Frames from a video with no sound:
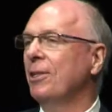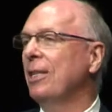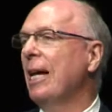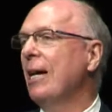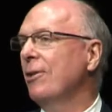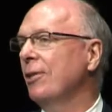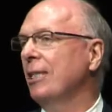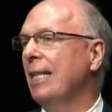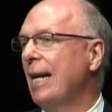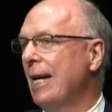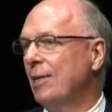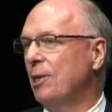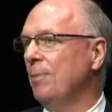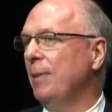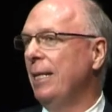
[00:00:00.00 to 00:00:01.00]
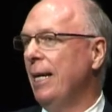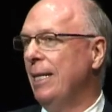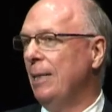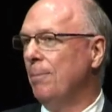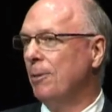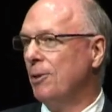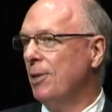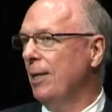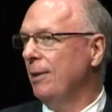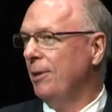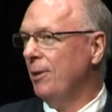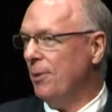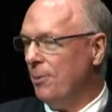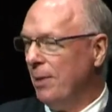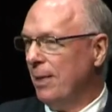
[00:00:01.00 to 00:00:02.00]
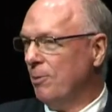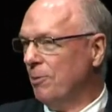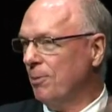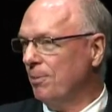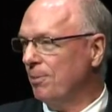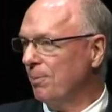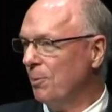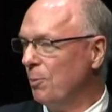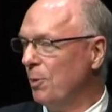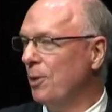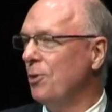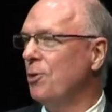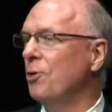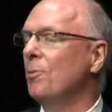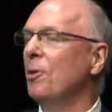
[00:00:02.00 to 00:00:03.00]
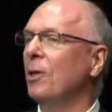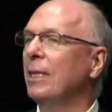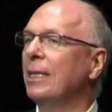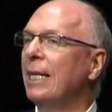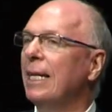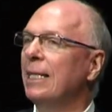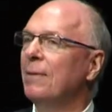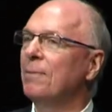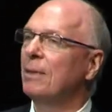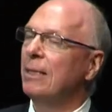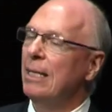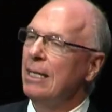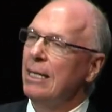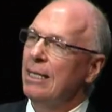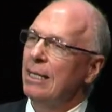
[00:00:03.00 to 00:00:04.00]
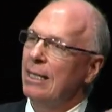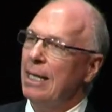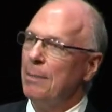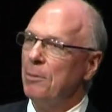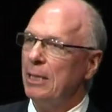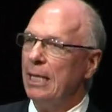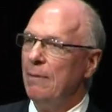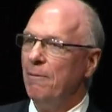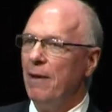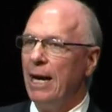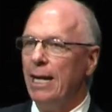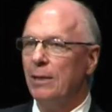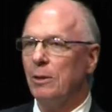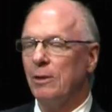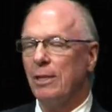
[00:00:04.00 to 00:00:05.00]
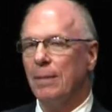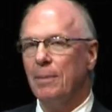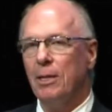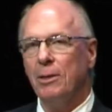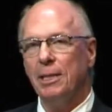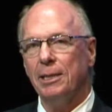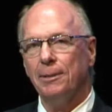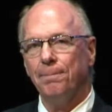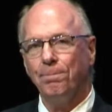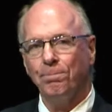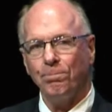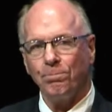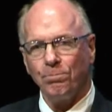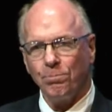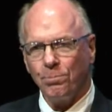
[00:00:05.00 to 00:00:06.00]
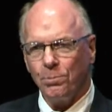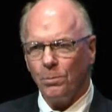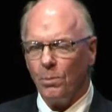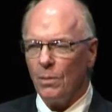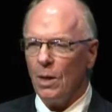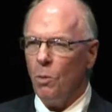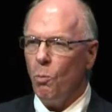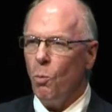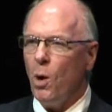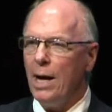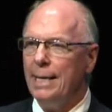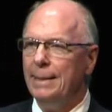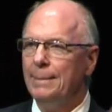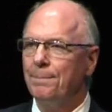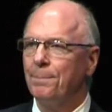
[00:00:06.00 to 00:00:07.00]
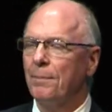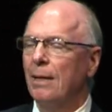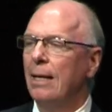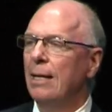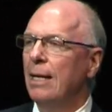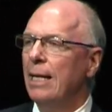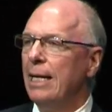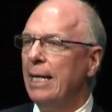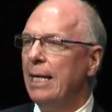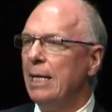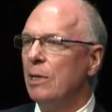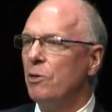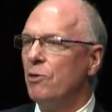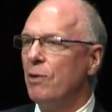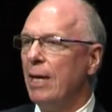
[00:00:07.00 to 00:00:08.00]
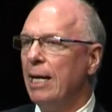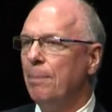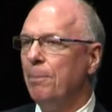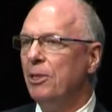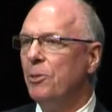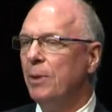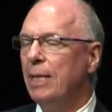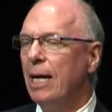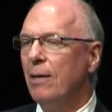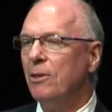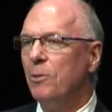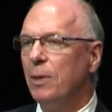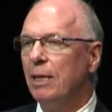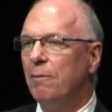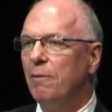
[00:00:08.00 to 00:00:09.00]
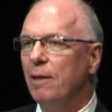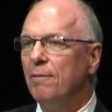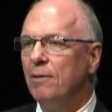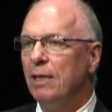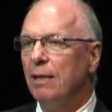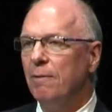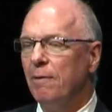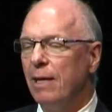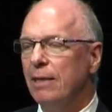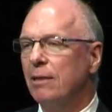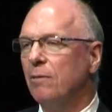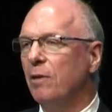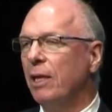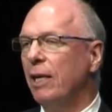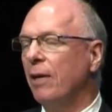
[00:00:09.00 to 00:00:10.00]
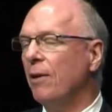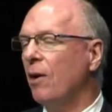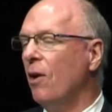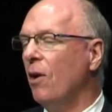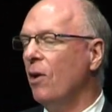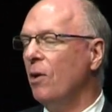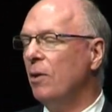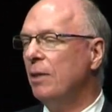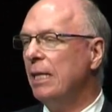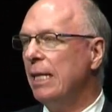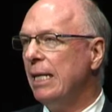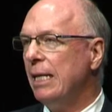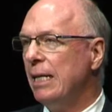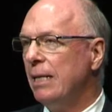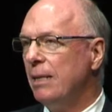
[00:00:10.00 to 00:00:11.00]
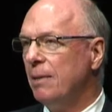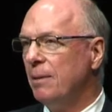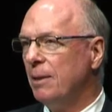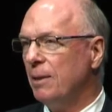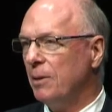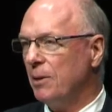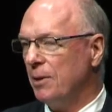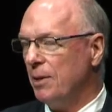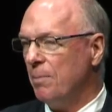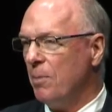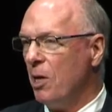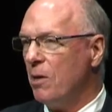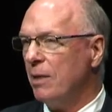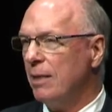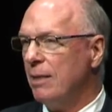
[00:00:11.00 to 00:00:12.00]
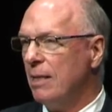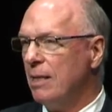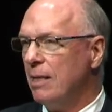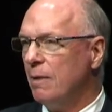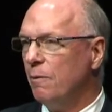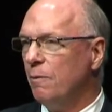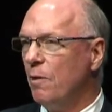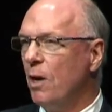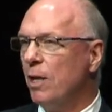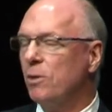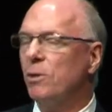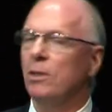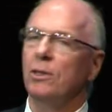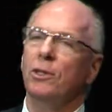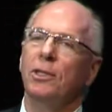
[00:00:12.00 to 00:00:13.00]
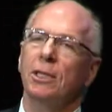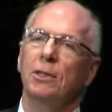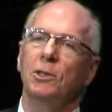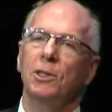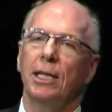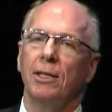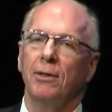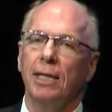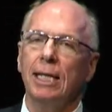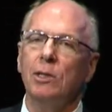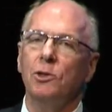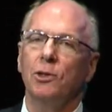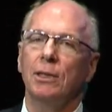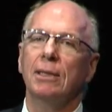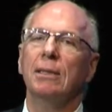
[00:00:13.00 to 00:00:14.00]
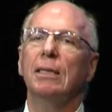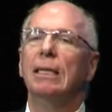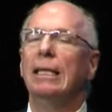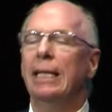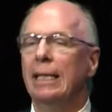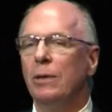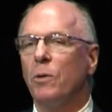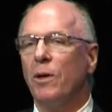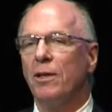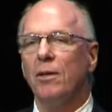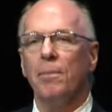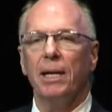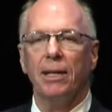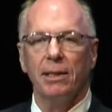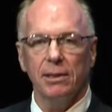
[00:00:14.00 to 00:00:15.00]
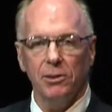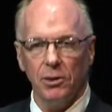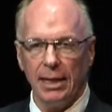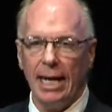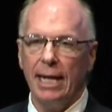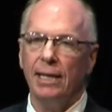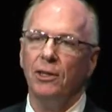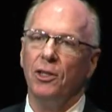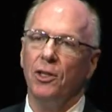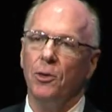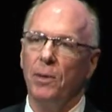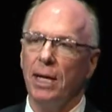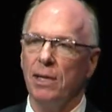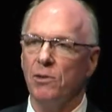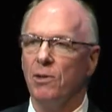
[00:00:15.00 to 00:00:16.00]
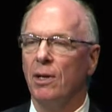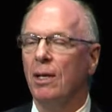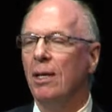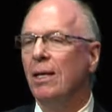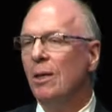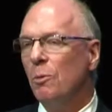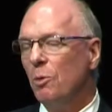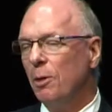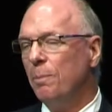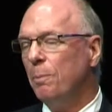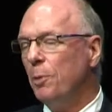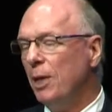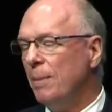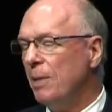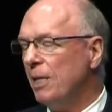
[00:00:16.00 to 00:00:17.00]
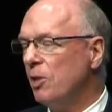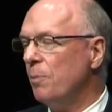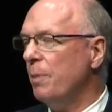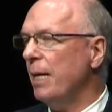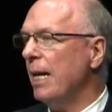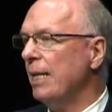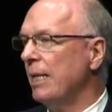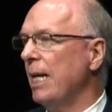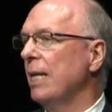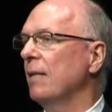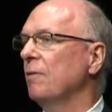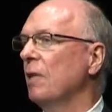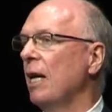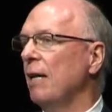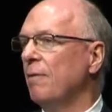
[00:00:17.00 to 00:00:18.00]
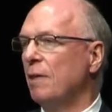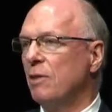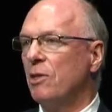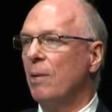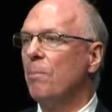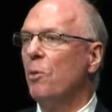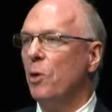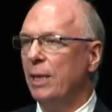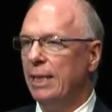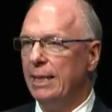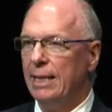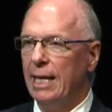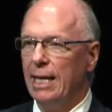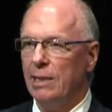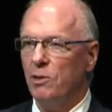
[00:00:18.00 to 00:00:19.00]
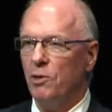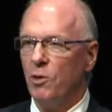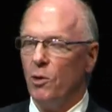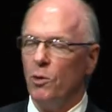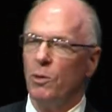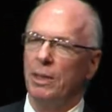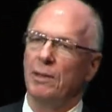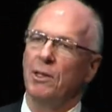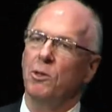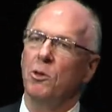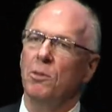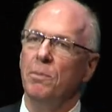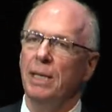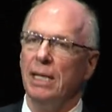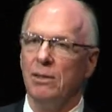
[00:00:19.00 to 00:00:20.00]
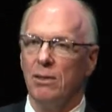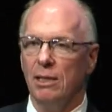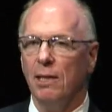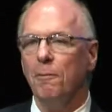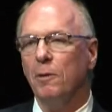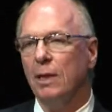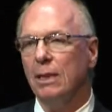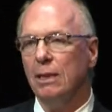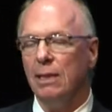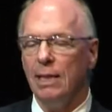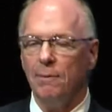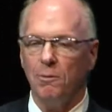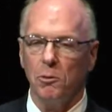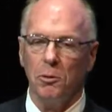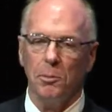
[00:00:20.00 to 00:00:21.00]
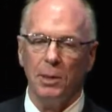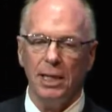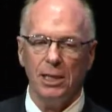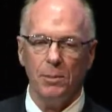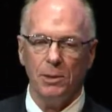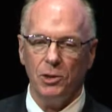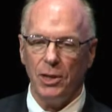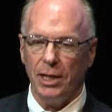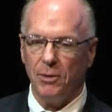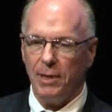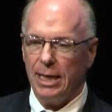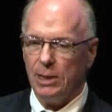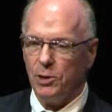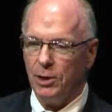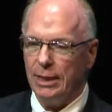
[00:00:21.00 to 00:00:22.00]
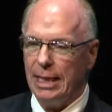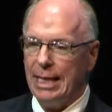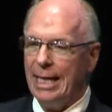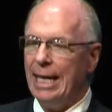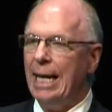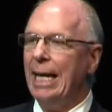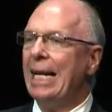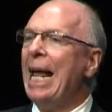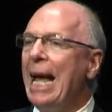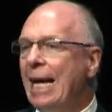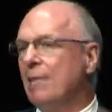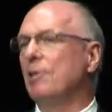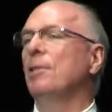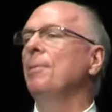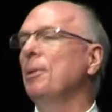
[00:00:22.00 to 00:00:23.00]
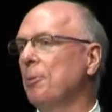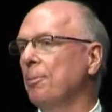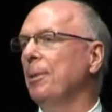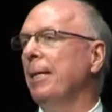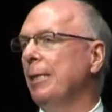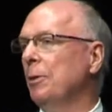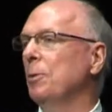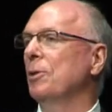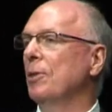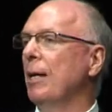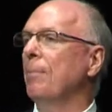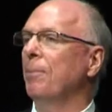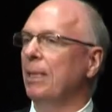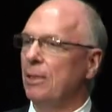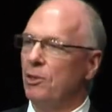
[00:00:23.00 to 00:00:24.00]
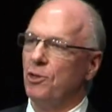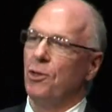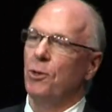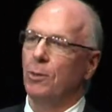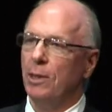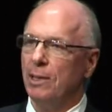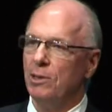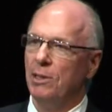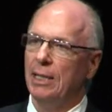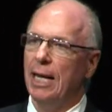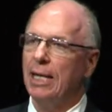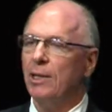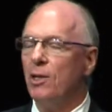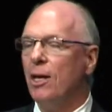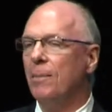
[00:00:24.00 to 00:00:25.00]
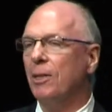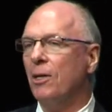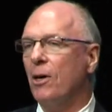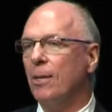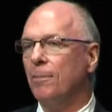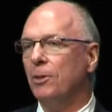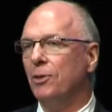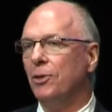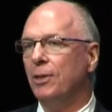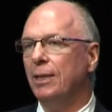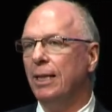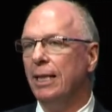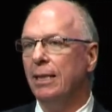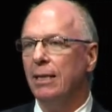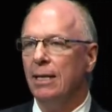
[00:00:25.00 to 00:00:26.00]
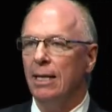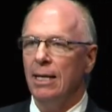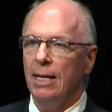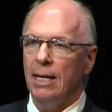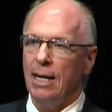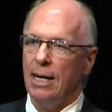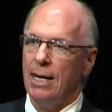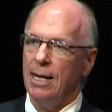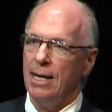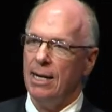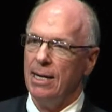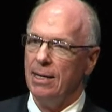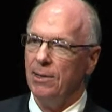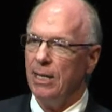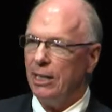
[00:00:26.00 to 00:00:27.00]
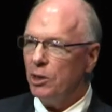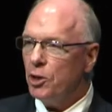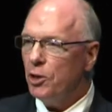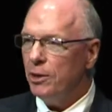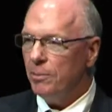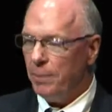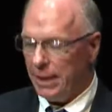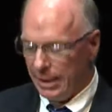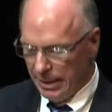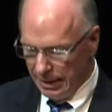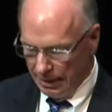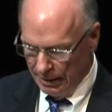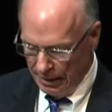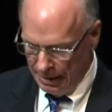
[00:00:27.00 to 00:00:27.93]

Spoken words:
how could you actually be 80% the U.S. renewable? And then a couple of key factors come out here. One is that between now and 2050, effectively the bulk of fossil and nuclear generation in North America, so Canada and the U.S., will pretty much be at the end of life at some point in that. So there will be a significant need for replacement generation. It has to be replaced with something. So it's an economic opportunity that could be